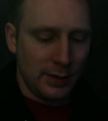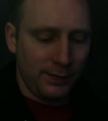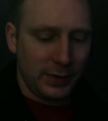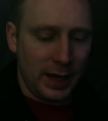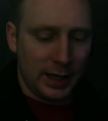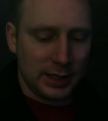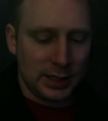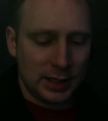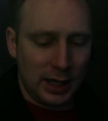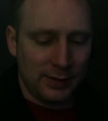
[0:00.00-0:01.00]
Yes,
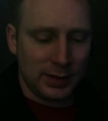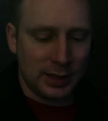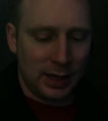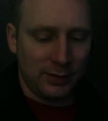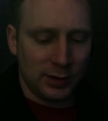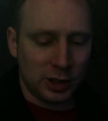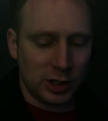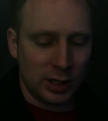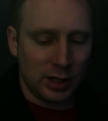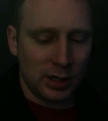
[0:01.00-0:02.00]
Ava stifled a
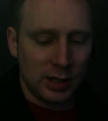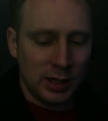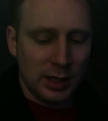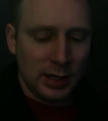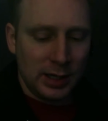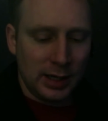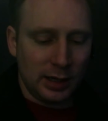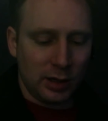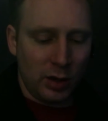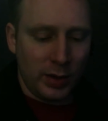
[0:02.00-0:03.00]
shudder. He had a
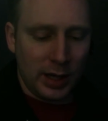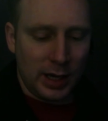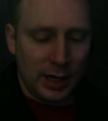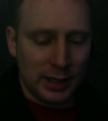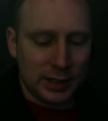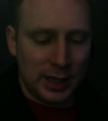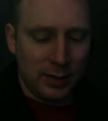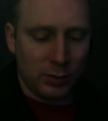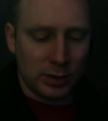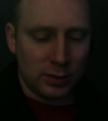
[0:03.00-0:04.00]
glowing eye. His name
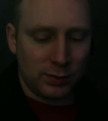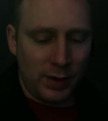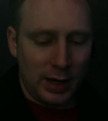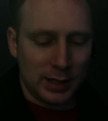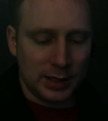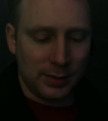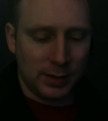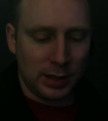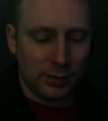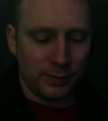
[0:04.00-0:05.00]
was Retta
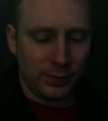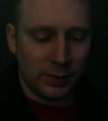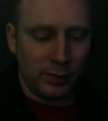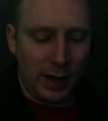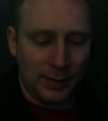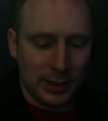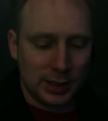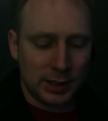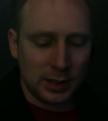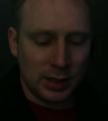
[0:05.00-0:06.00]
something.
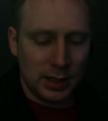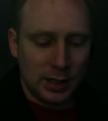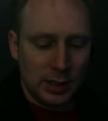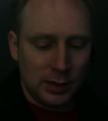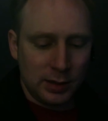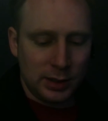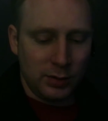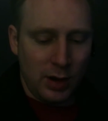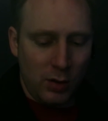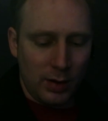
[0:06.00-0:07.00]
Redimus. Do you
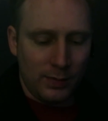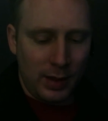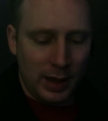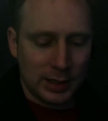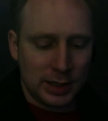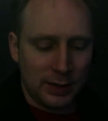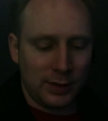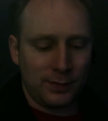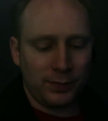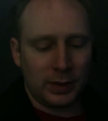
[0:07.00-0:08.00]
know him? Asked Ava.
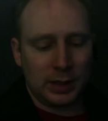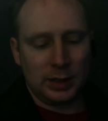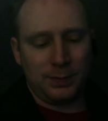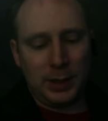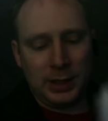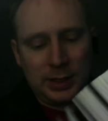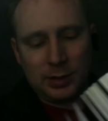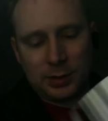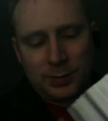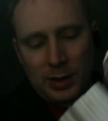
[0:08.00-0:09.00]
He's
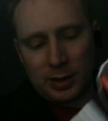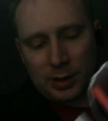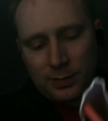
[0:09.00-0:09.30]
Bestial's brother.